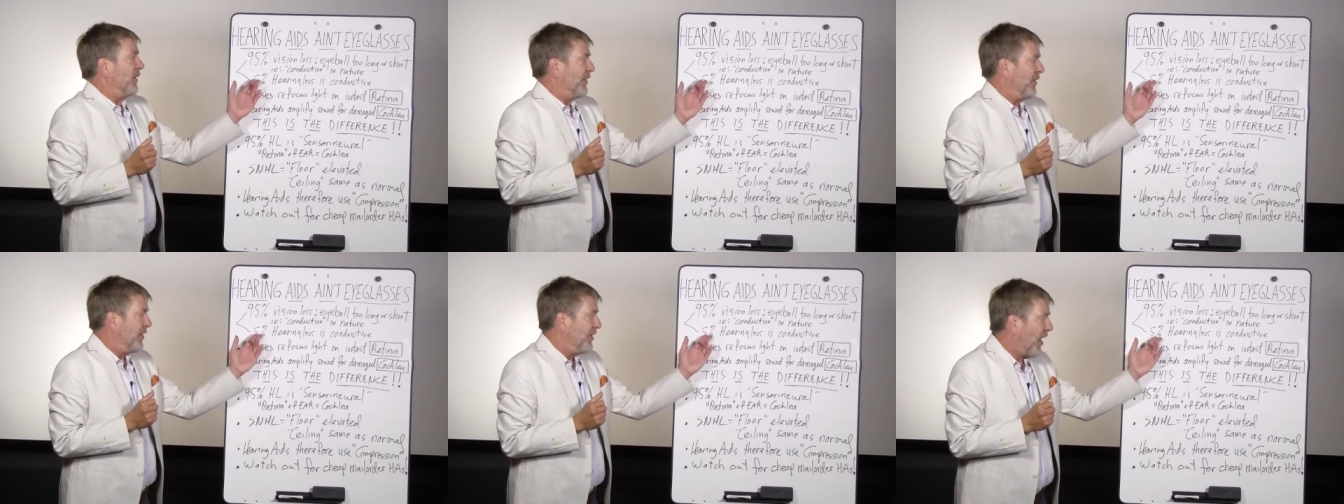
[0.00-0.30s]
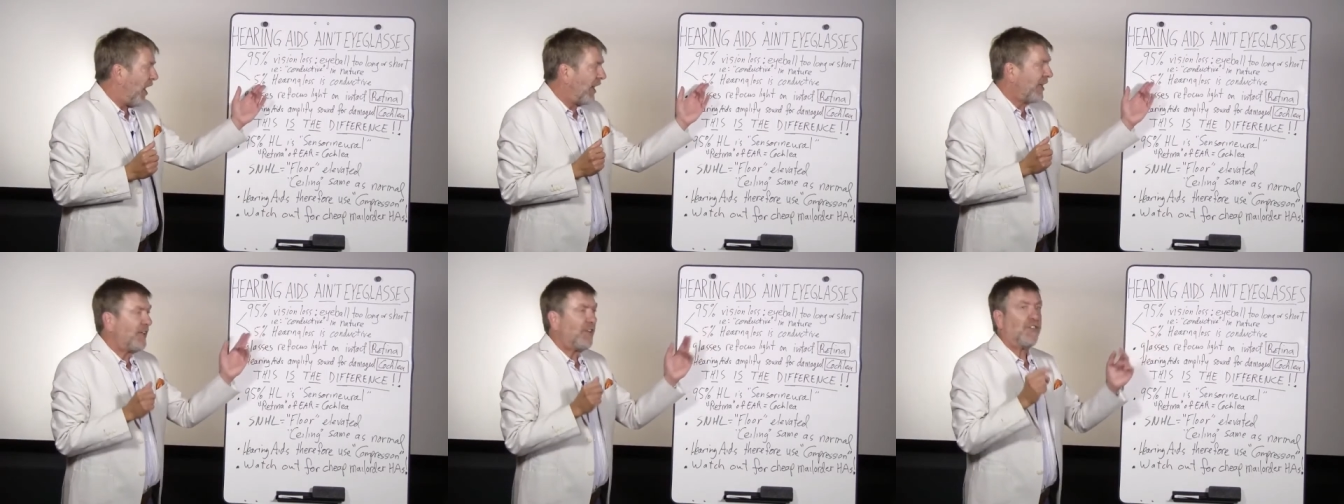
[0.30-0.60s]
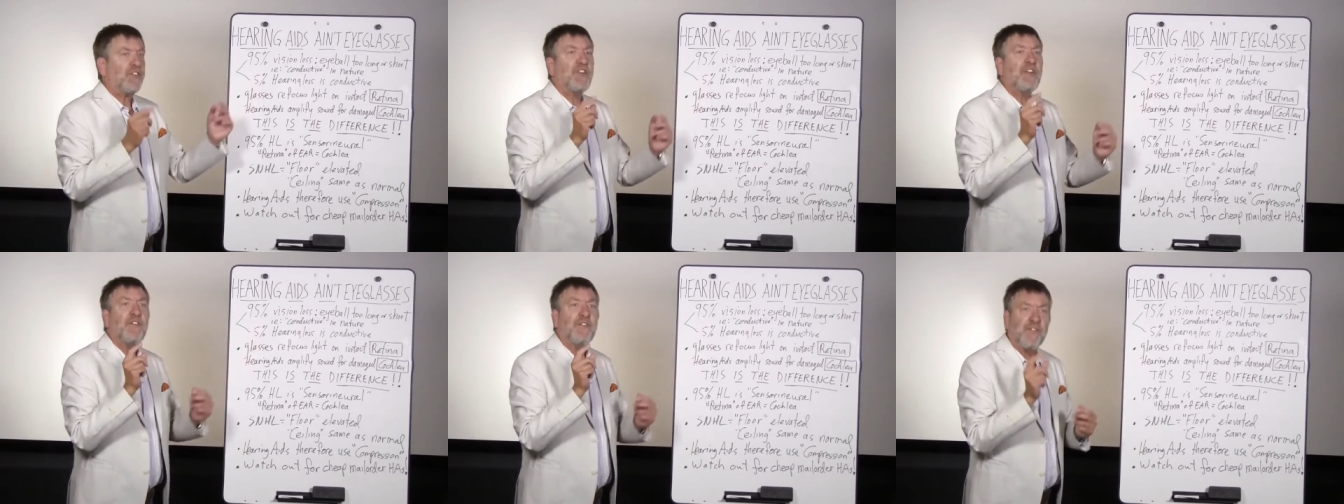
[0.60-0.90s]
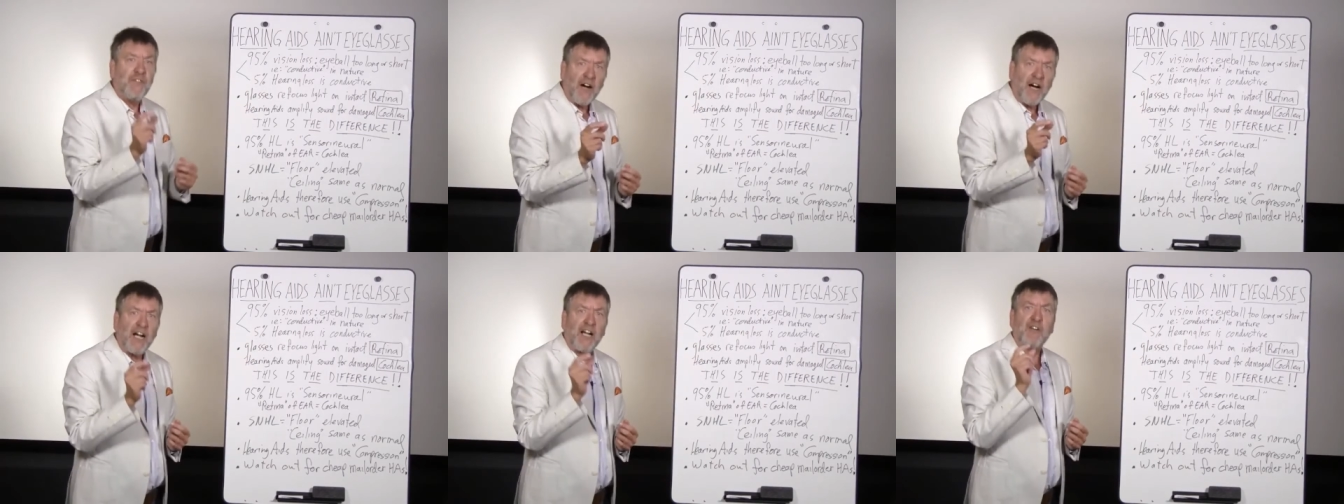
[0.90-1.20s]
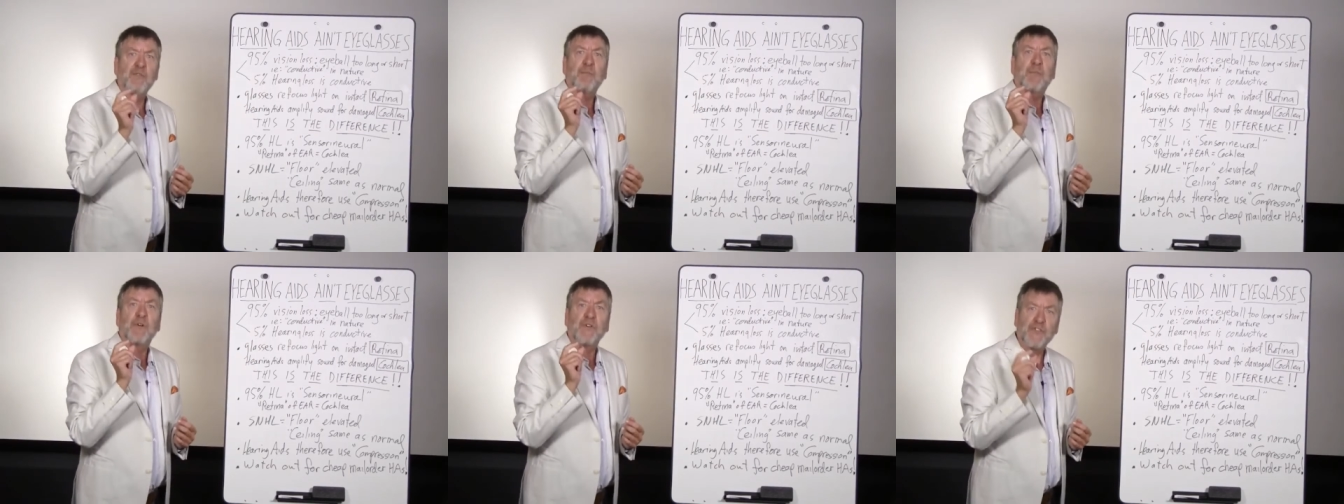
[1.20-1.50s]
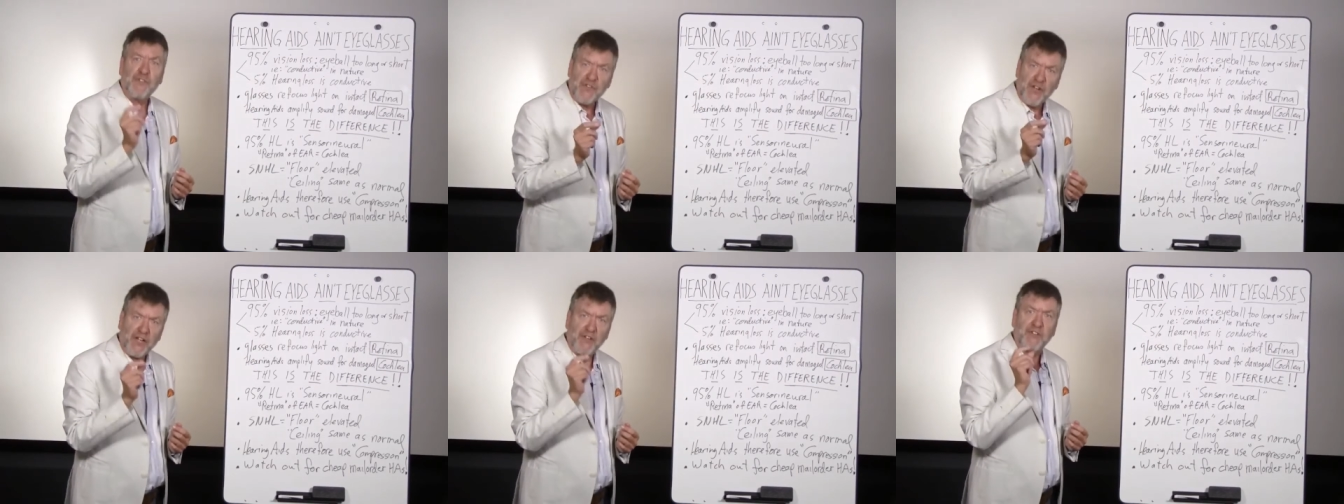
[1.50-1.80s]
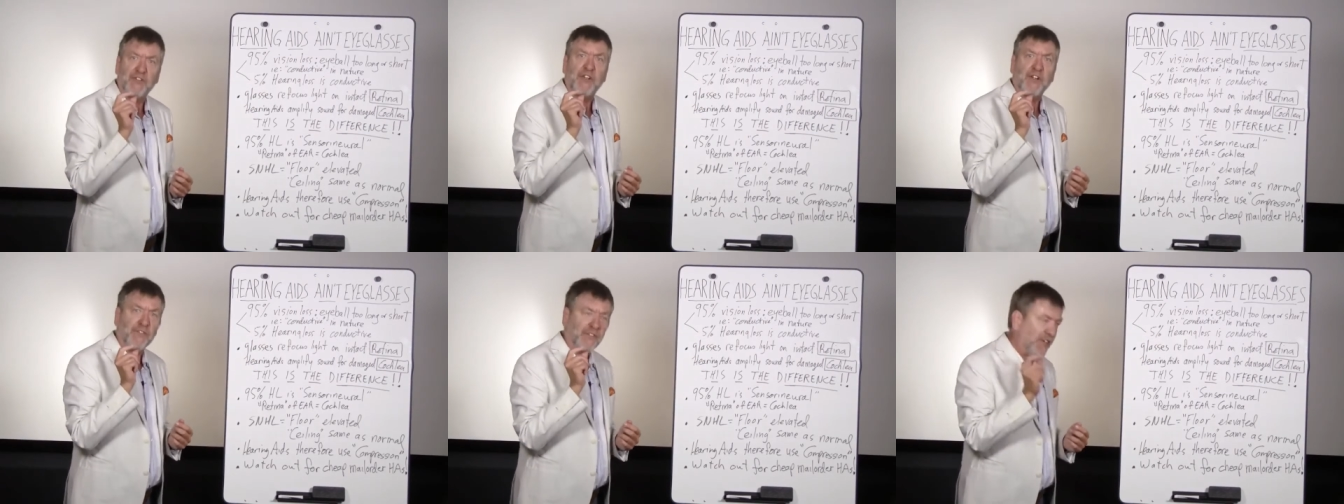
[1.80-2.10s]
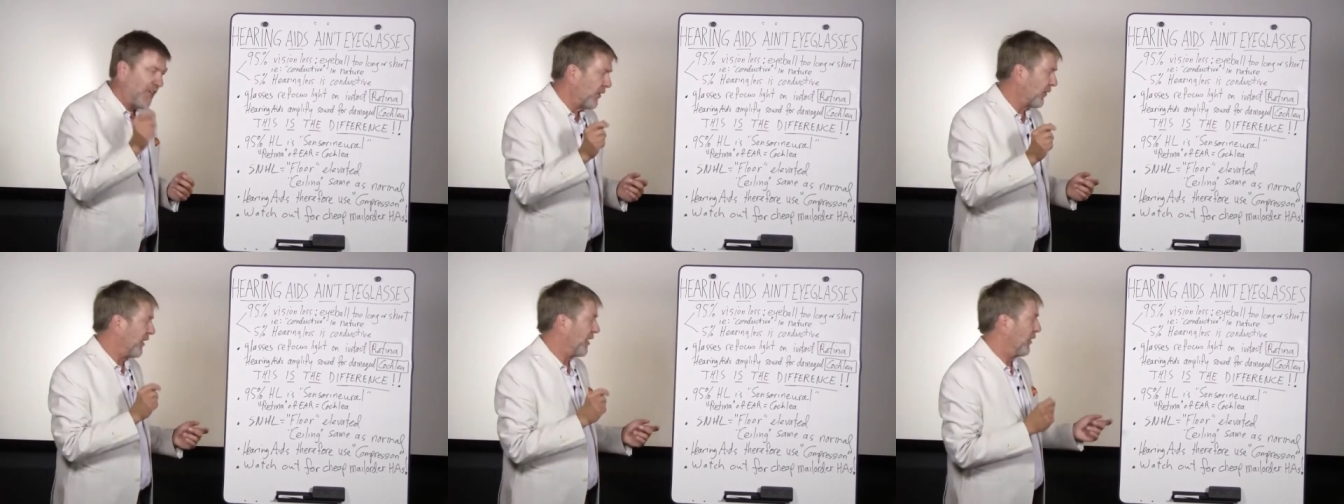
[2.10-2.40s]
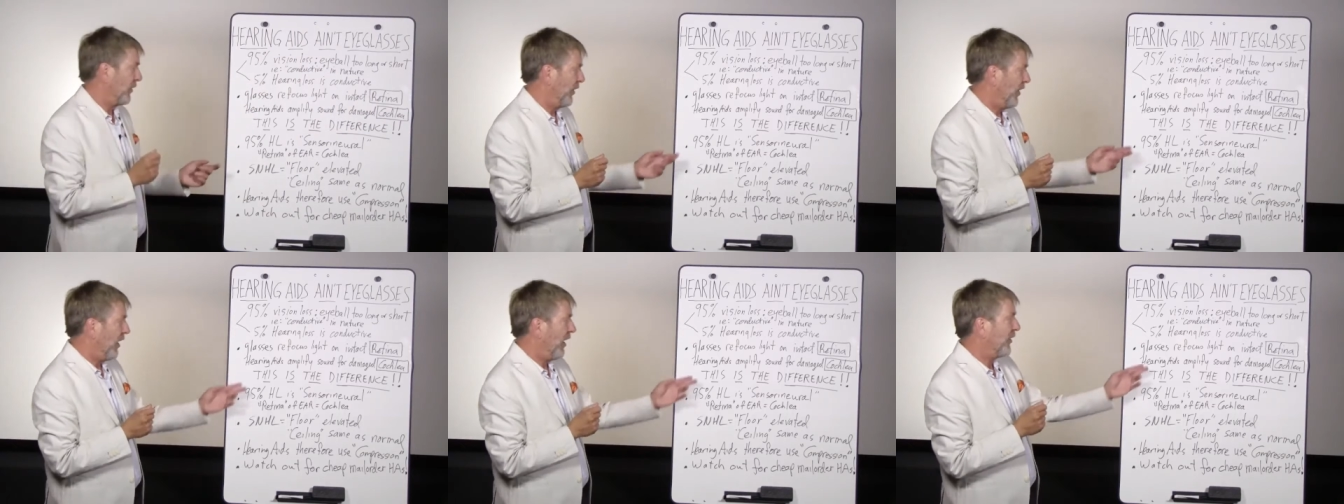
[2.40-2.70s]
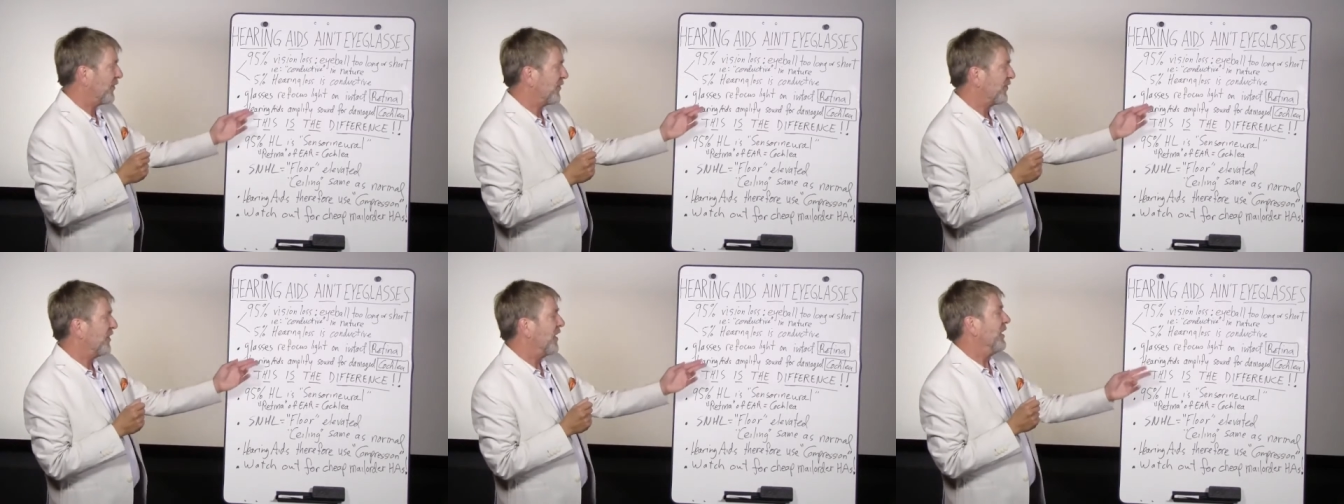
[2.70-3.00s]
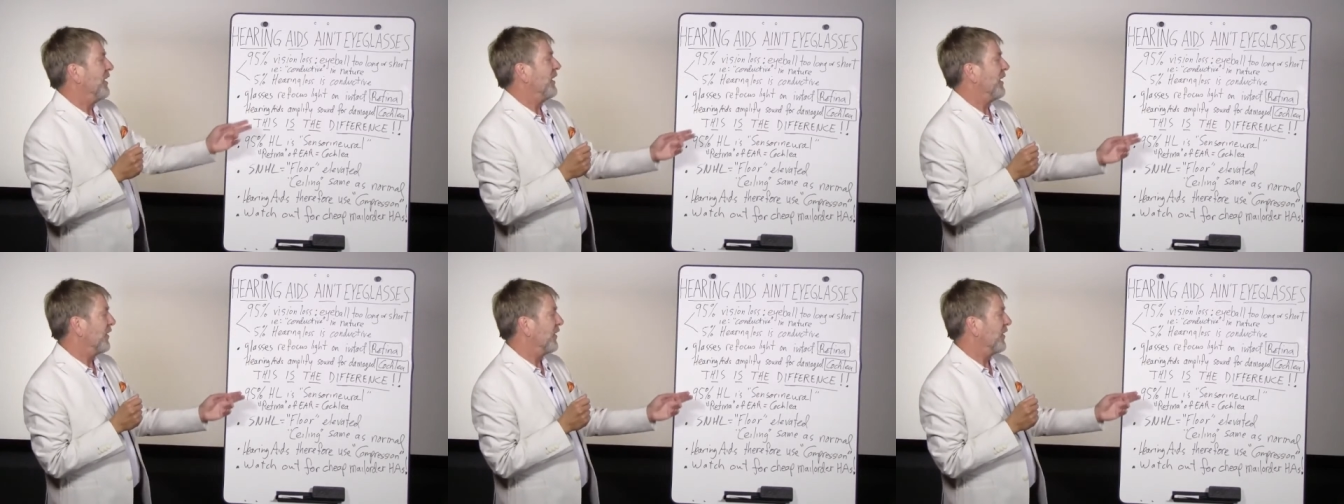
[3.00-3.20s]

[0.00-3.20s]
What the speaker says: 95% of hearing loss